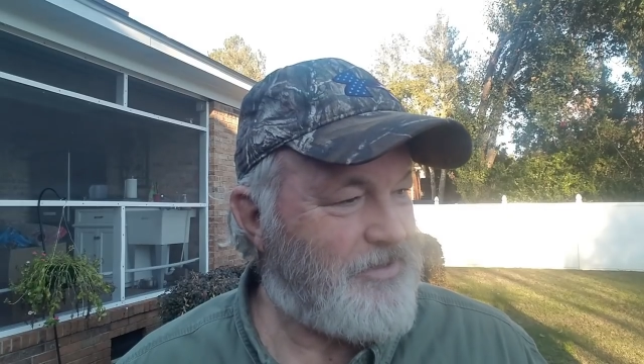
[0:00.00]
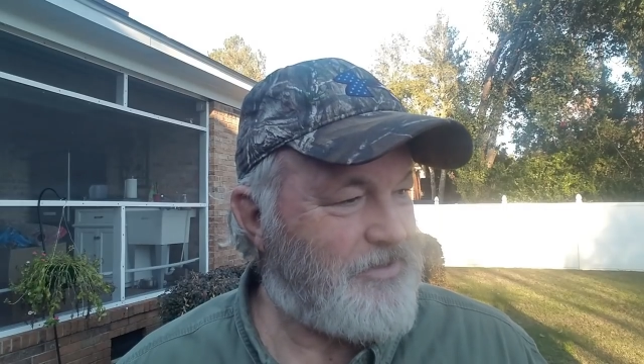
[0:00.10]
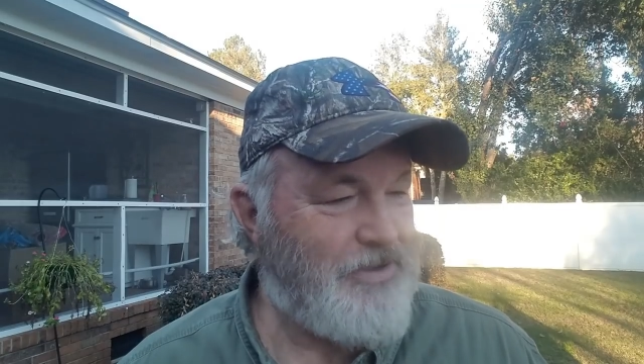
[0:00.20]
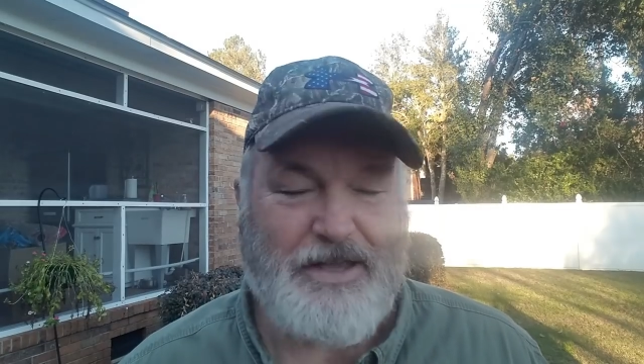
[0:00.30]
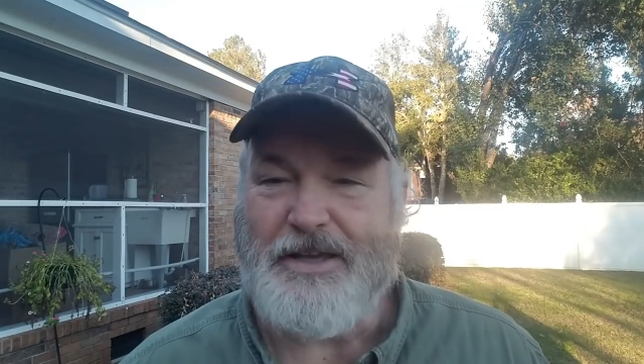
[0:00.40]

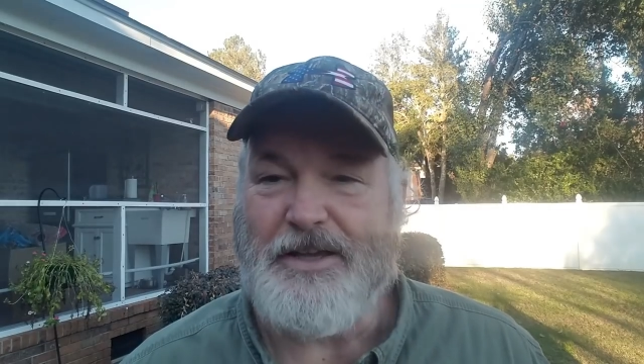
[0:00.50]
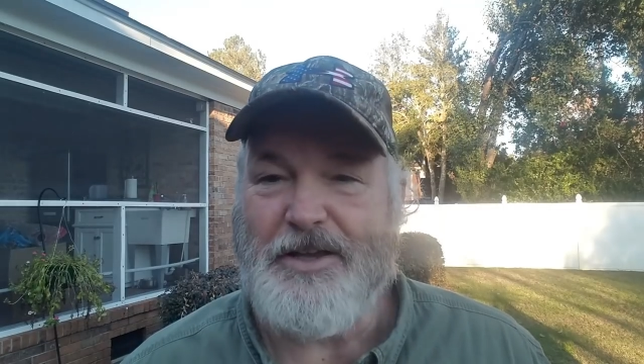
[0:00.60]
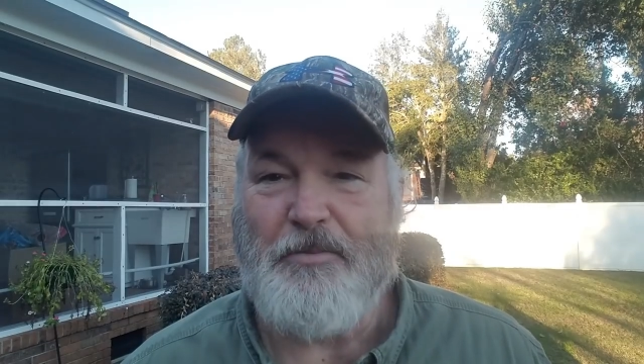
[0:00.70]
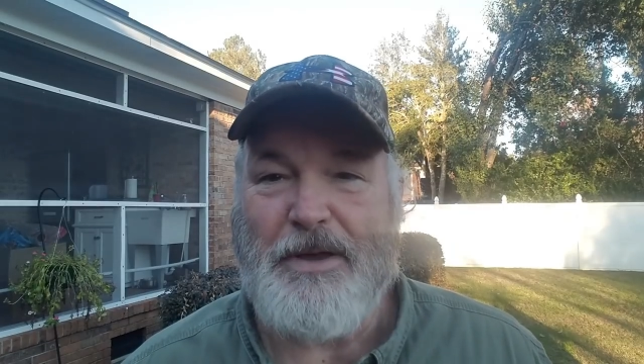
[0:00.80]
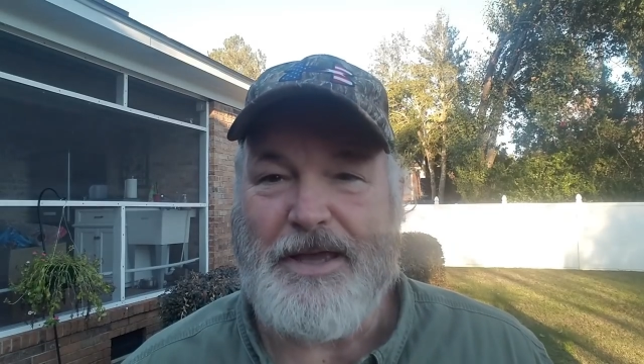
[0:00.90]
so I could
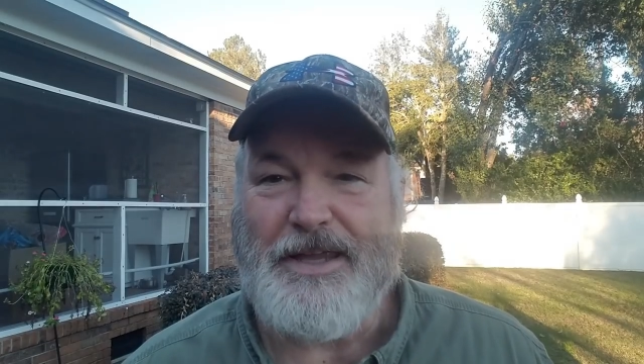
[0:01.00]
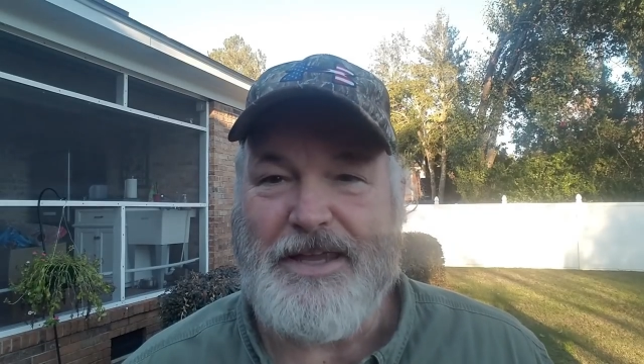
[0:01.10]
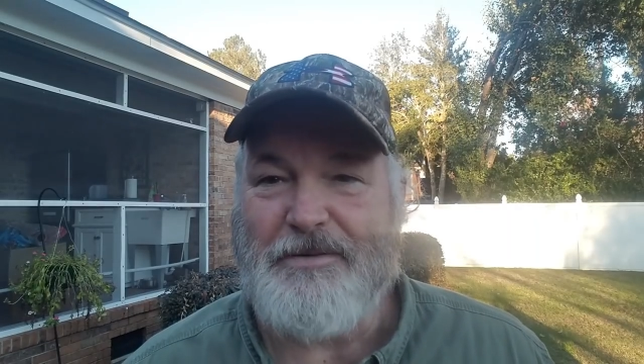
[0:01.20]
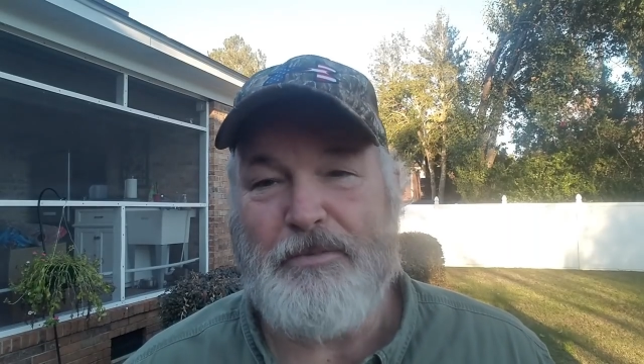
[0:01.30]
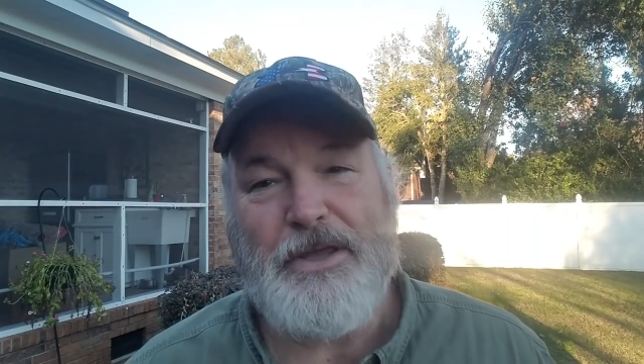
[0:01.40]
go back
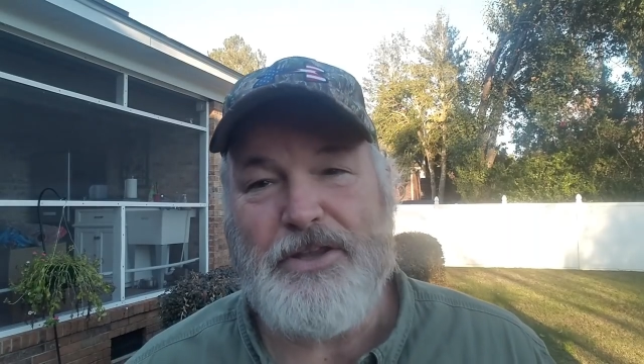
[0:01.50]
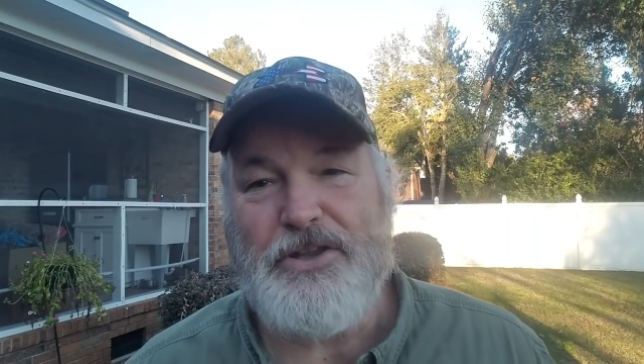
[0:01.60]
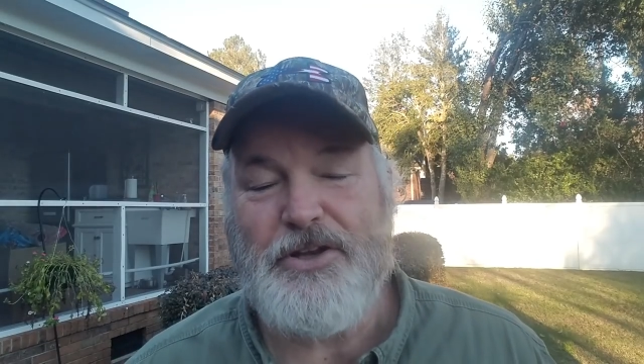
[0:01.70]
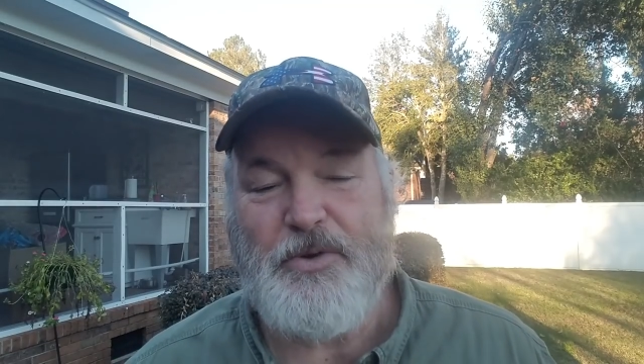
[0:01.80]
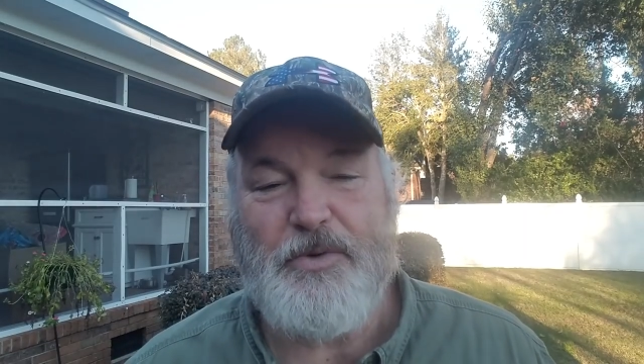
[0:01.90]
in. But you
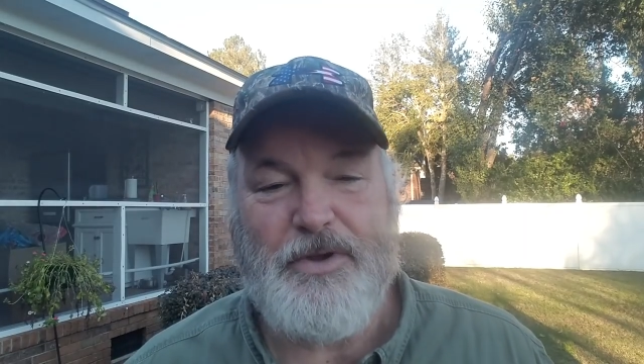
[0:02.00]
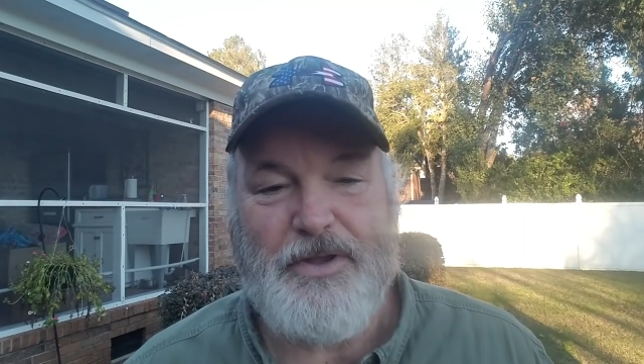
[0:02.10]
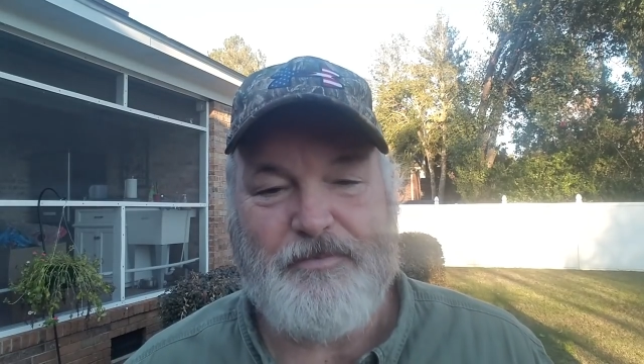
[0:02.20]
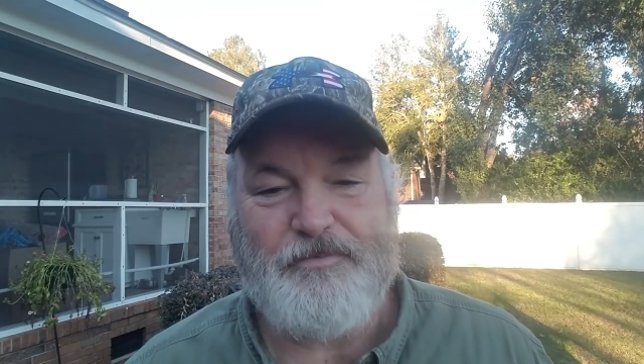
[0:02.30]
know what,